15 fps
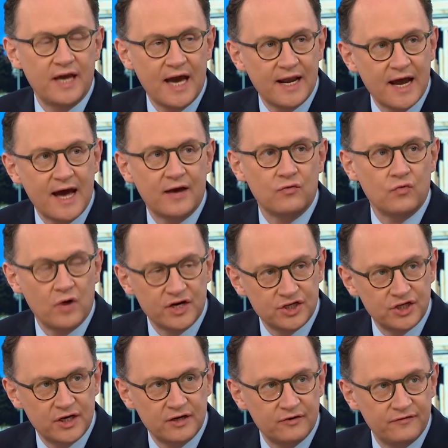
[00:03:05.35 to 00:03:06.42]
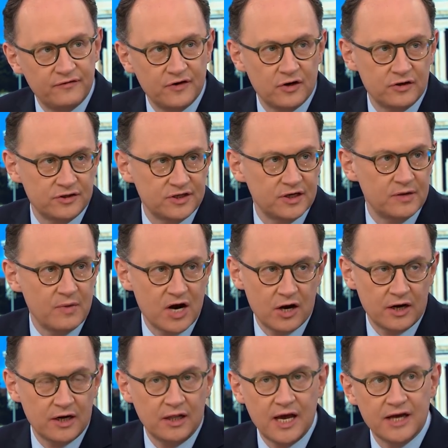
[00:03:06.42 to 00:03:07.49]
get at Russian interference in
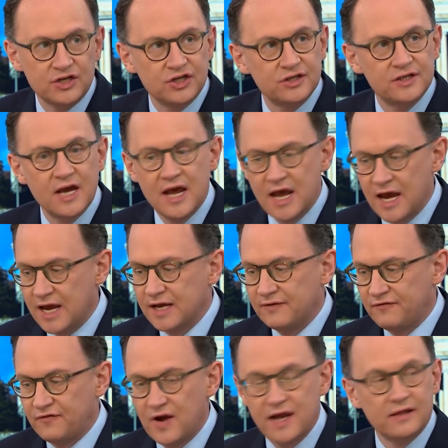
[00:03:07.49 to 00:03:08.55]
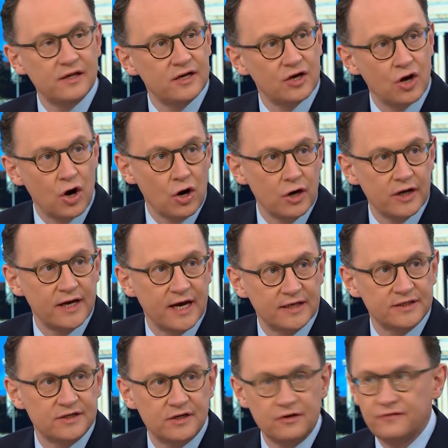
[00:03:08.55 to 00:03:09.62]
American elections, and frankly, to guard
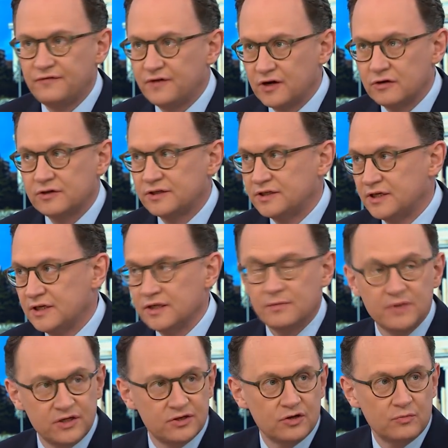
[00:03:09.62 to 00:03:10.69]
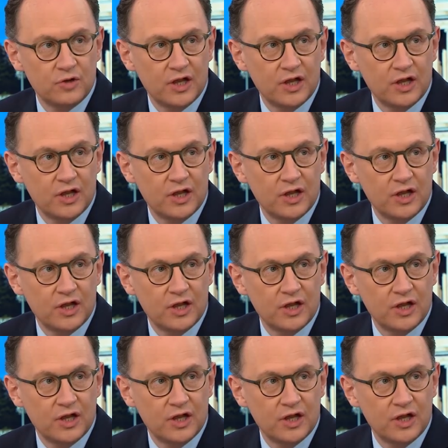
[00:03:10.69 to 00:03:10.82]
against interference in the midterm